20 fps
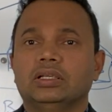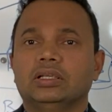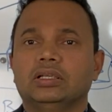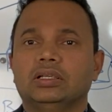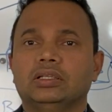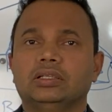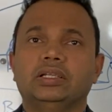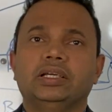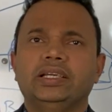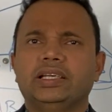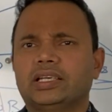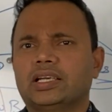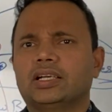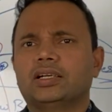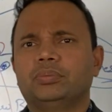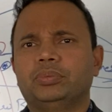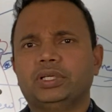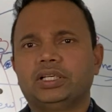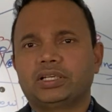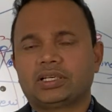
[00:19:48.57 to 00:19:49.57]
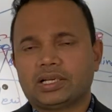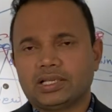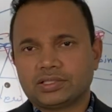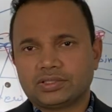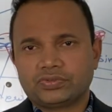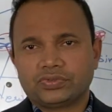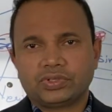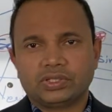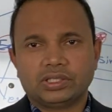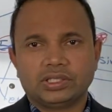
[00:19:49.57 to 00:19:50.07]
the intra-company
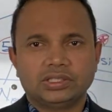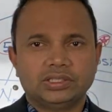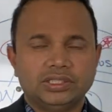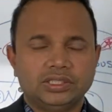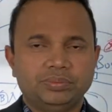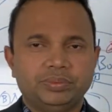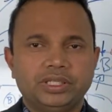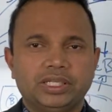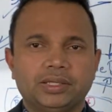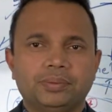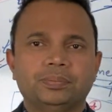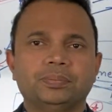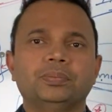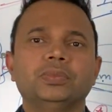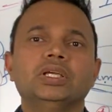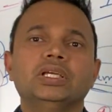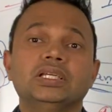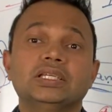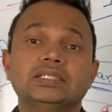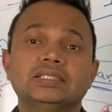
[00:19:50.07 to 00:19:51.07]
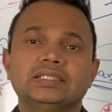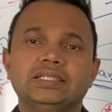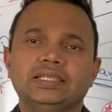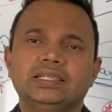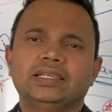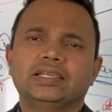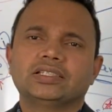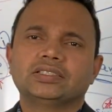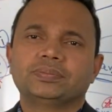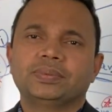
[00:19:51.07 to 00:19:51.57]
transfer, GBM,
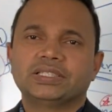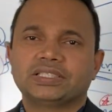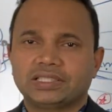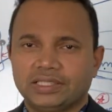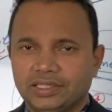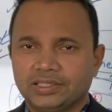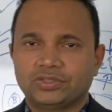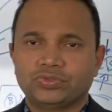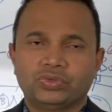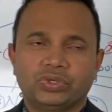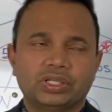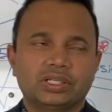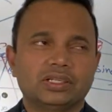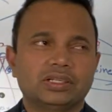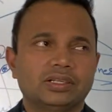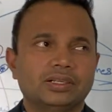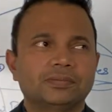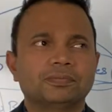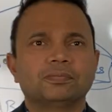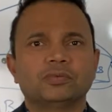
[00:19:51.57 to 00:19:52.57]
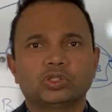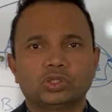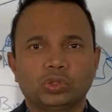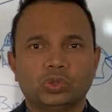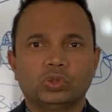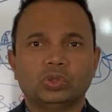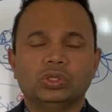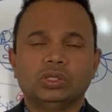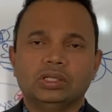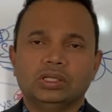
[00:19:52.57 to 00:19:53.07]
senior specialist worker.
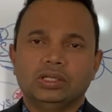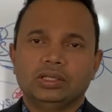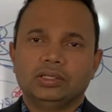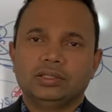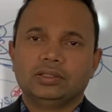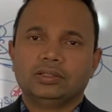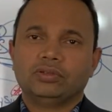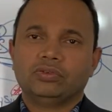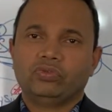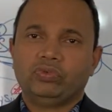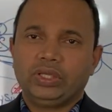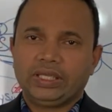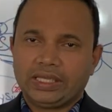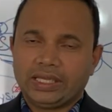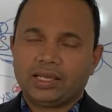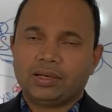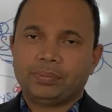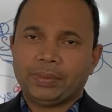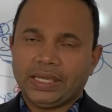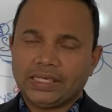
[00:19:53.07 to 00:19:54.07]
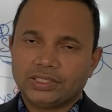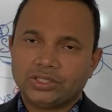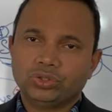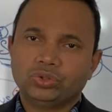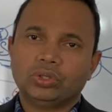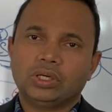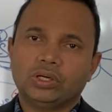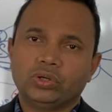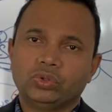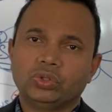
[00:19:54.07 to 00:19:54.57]
So we can match you
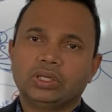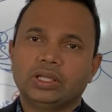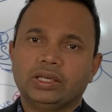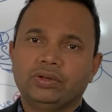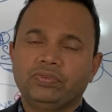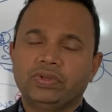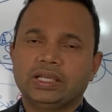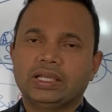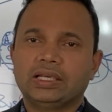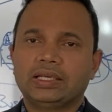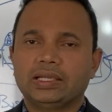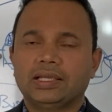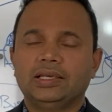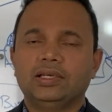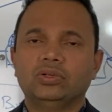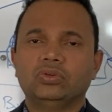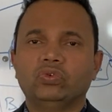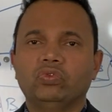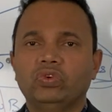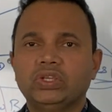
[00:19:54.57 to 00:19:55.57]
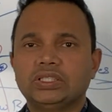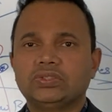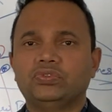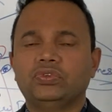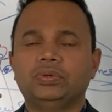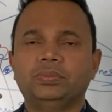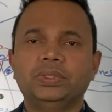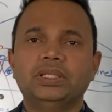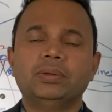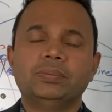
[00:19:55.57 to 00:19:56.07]
out and we can tell you which
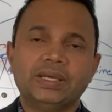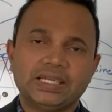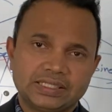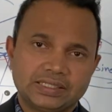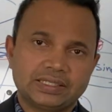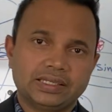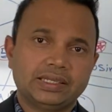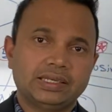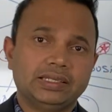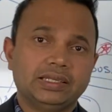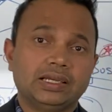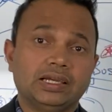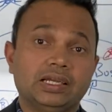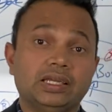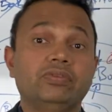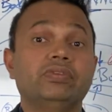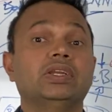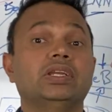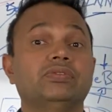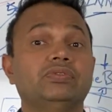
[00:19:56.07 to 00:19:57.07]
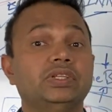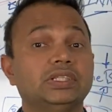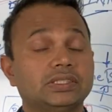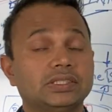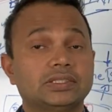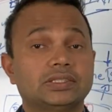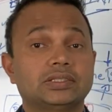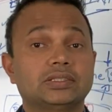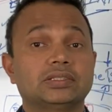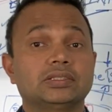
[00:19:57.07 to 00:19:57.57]
would be the best area, even if this
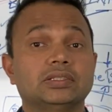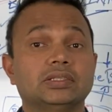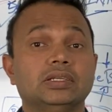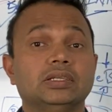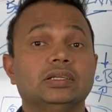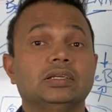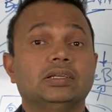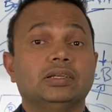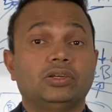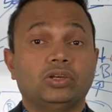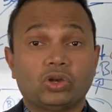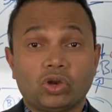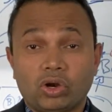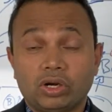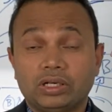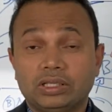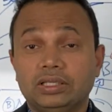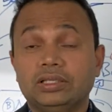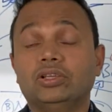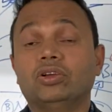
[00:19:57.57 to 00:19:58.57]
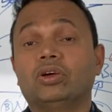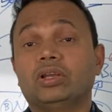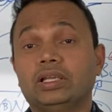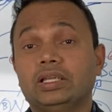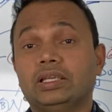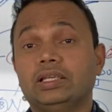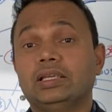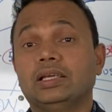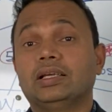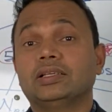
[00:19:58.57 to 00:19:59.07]
is not your
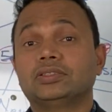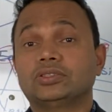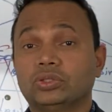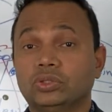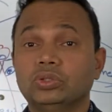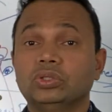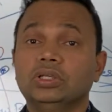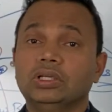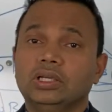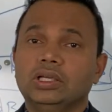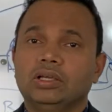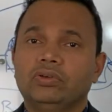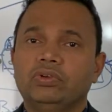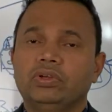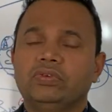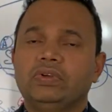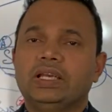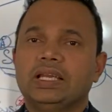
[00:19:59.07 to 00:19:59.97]
area. So we will